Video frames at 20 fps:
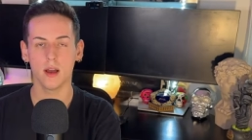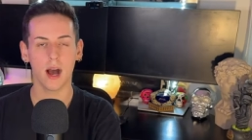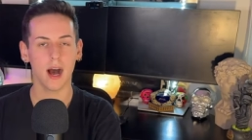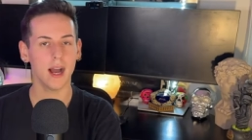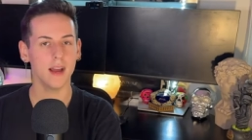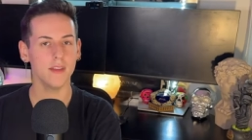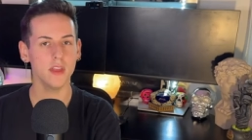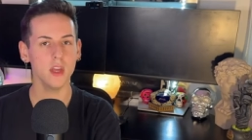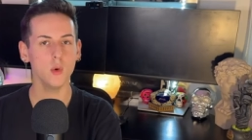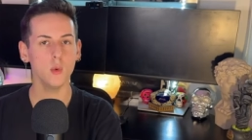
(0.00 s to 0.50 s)

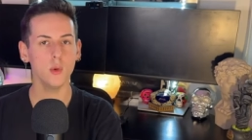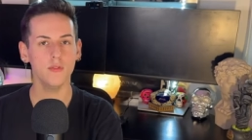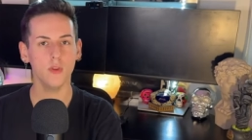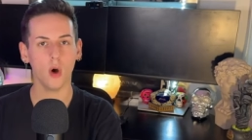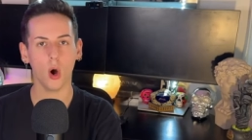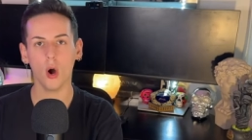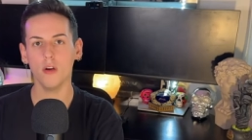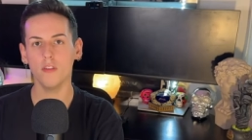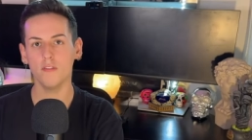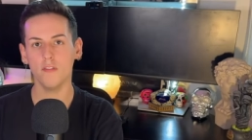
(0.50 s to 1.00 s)
I think we've
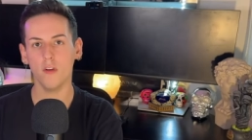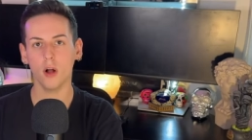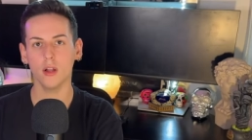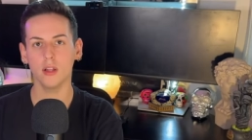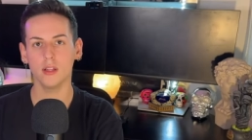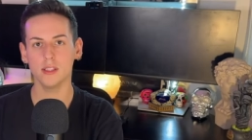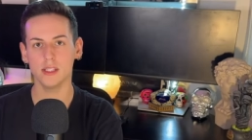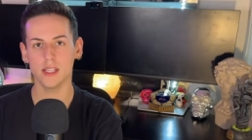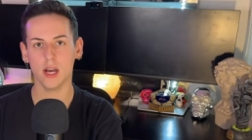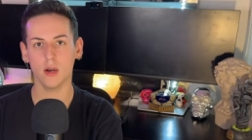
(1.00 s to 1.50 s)
all
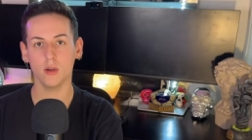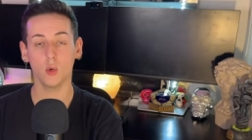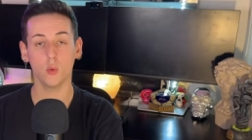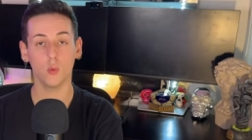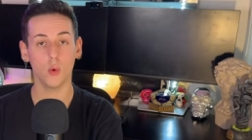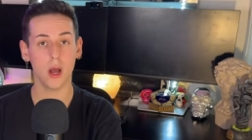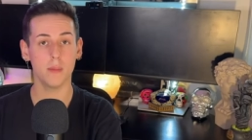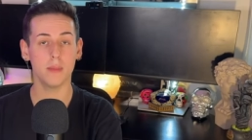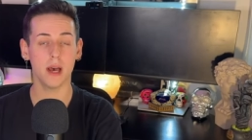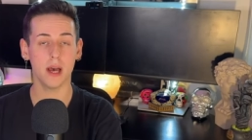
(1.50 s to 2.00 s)
fallen down a
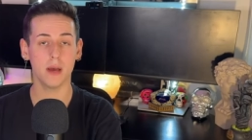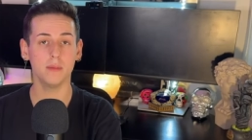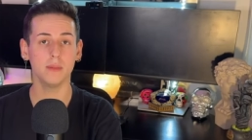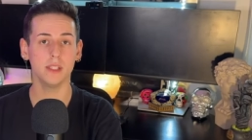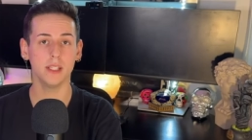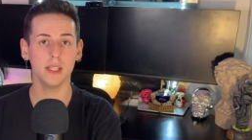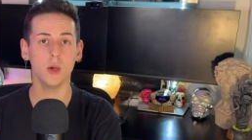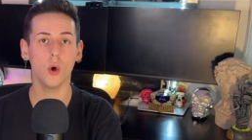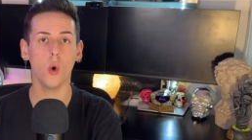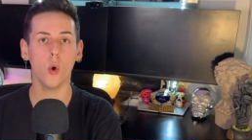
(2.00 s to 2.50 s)

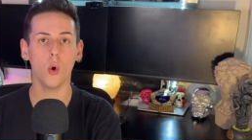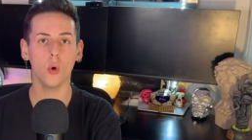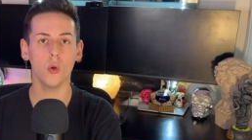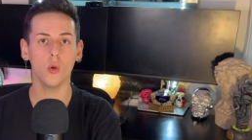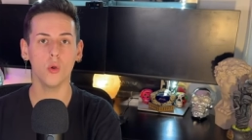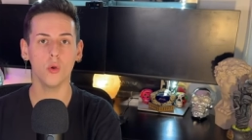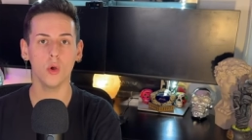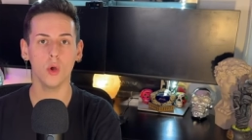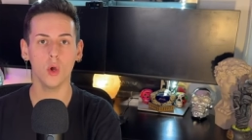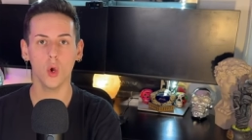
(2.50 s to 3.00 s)
WebMD
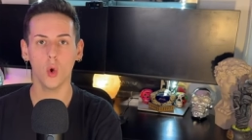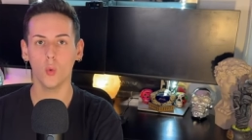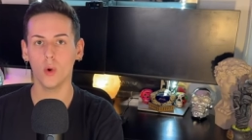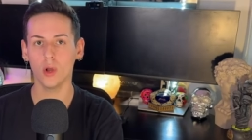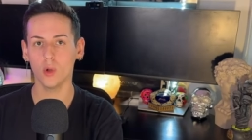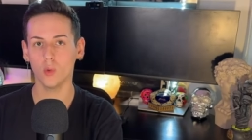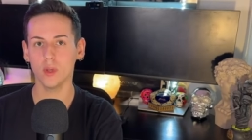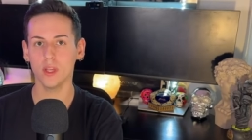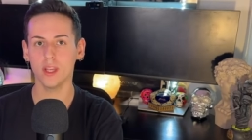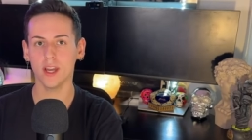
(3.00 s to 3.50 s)
hole
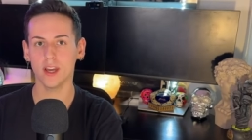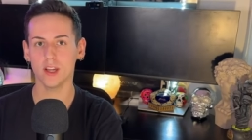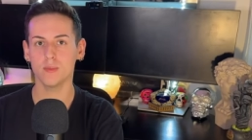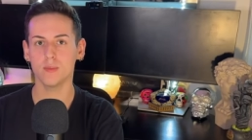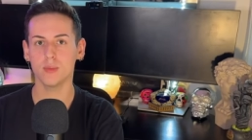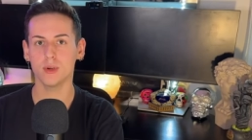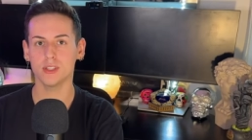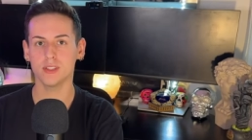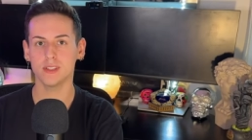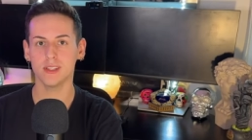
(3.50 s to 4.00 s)
when we get a
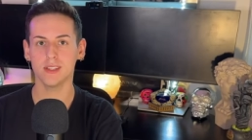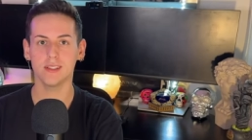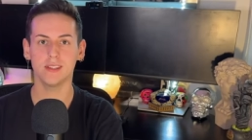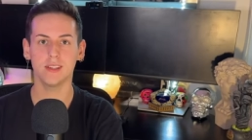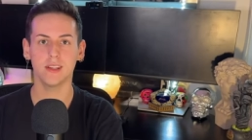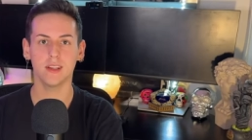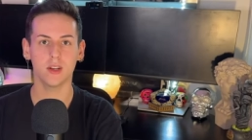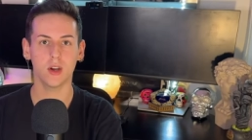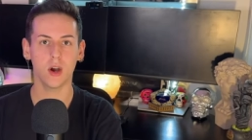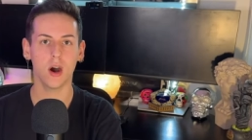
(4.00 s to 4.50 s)

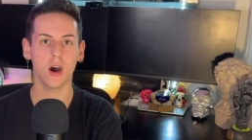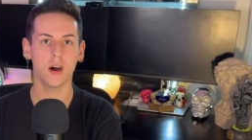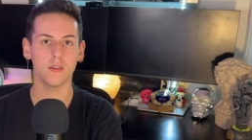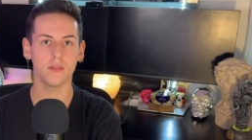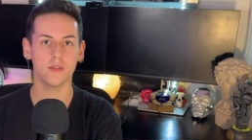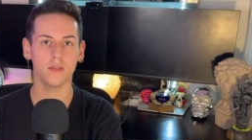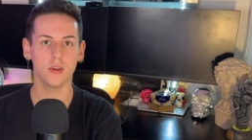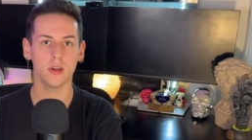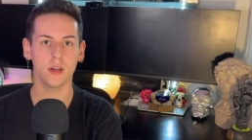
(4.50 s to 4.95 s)
persistent cough.